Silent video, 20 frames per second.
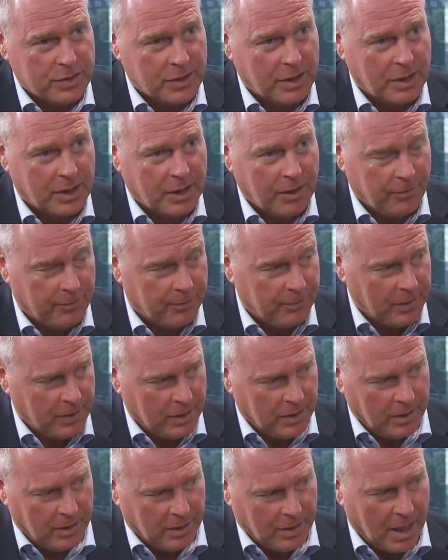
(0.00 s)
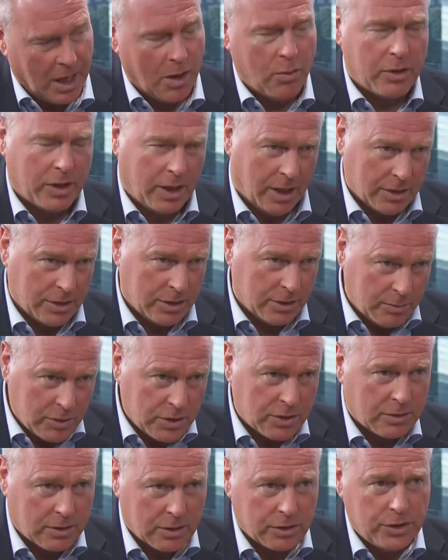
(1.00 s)
And if our
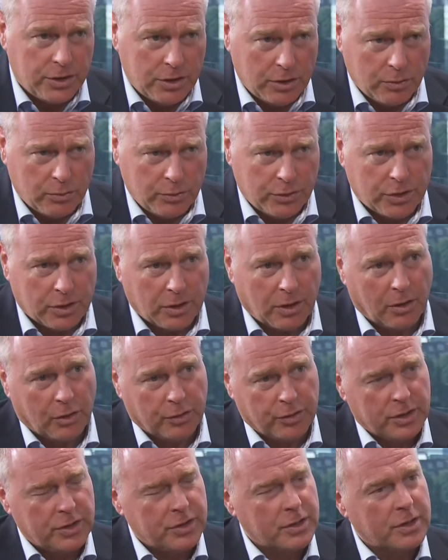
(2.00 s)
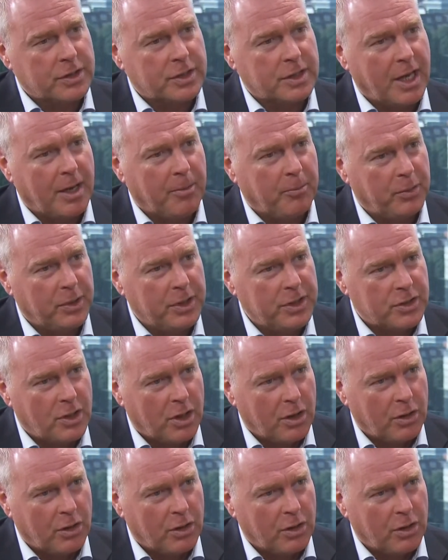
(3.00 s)
customers, the huge logistics companies, are